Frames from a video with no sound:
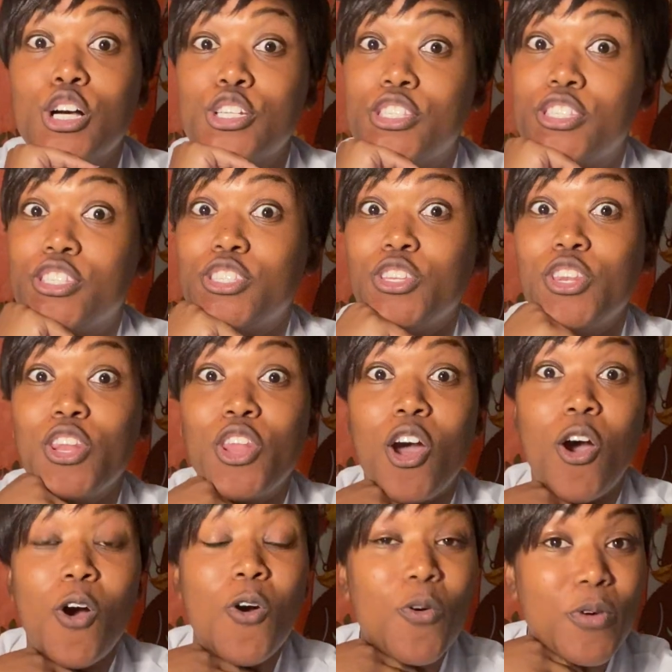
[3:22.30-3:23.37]

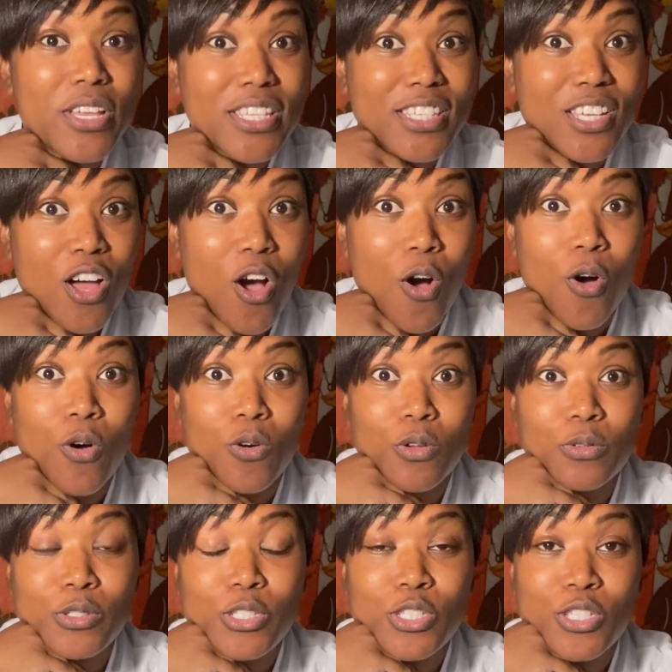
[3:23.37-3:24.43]
Snow is
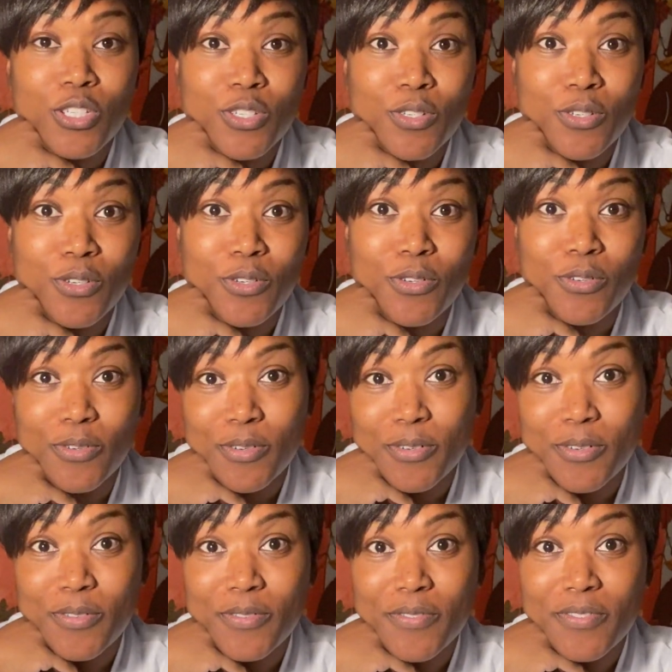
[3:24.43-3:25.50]
cold
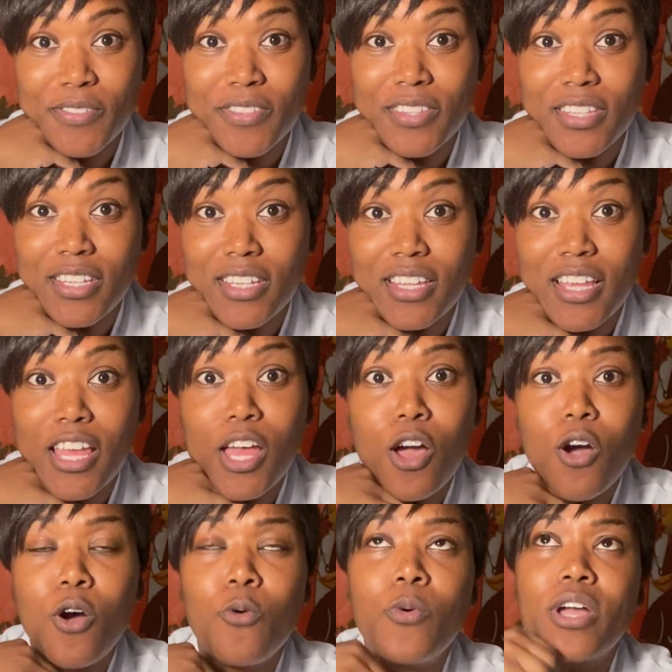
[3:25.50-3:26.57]
too.
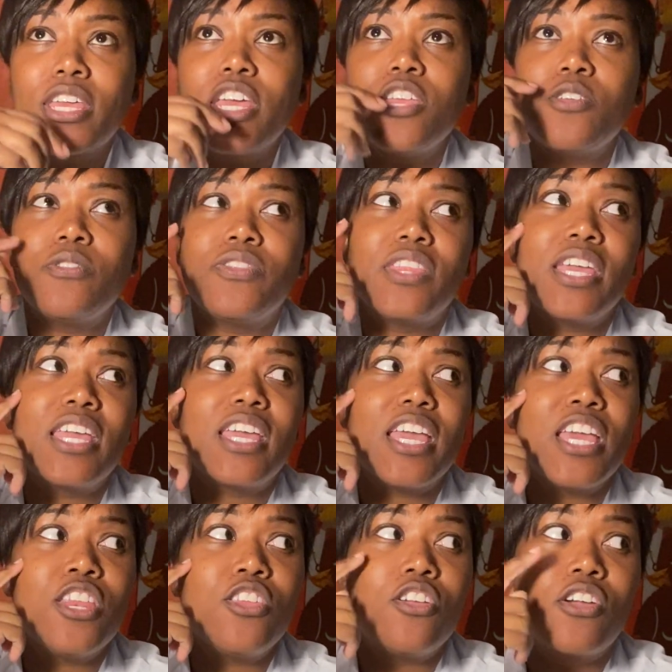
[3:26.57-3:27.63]
What can you
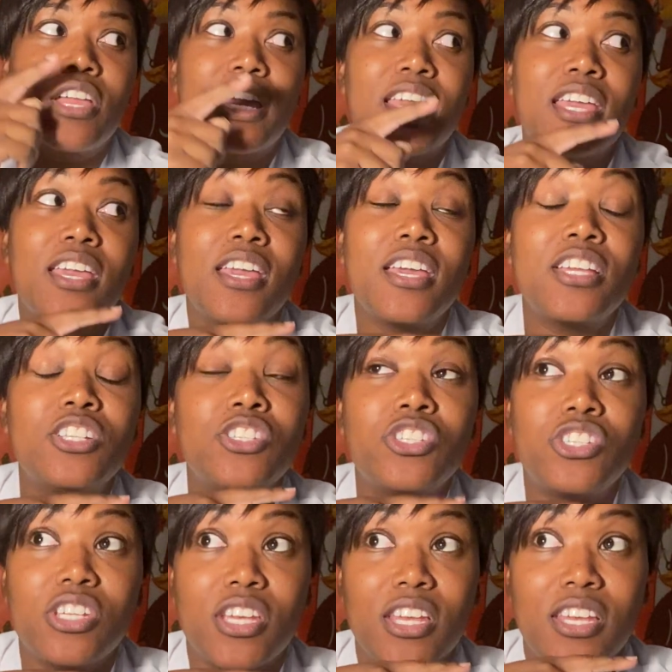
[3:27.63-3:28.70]
think in your
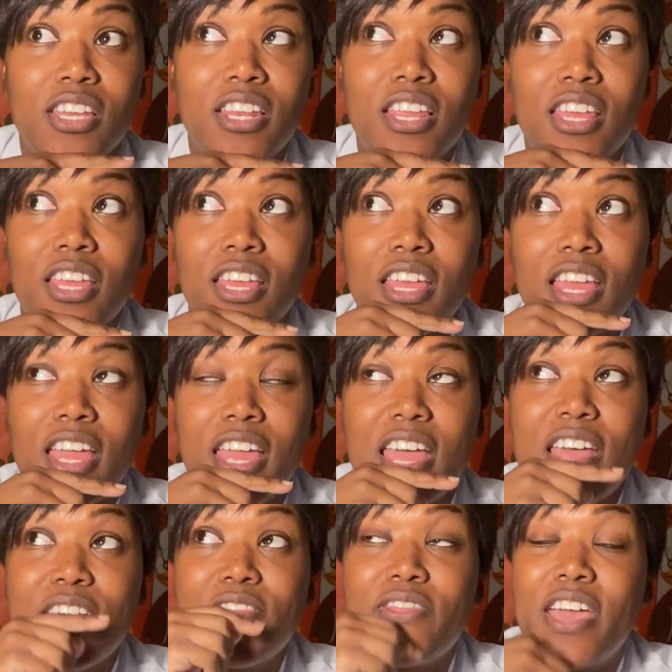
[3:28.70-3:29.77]
kitchen
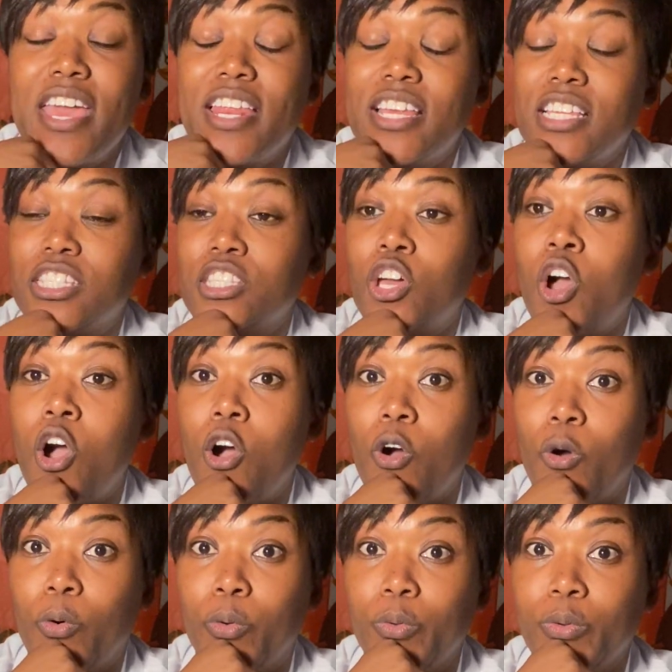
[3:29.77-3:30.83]
that is
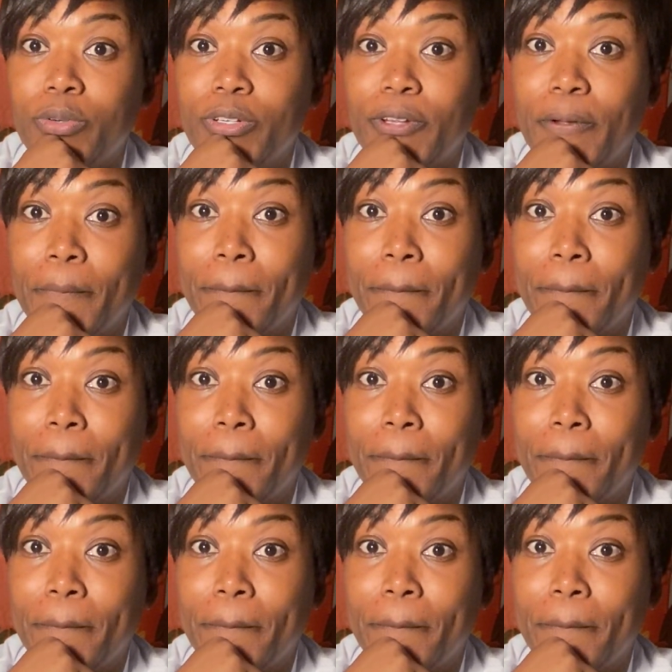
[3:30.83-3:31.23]
cold?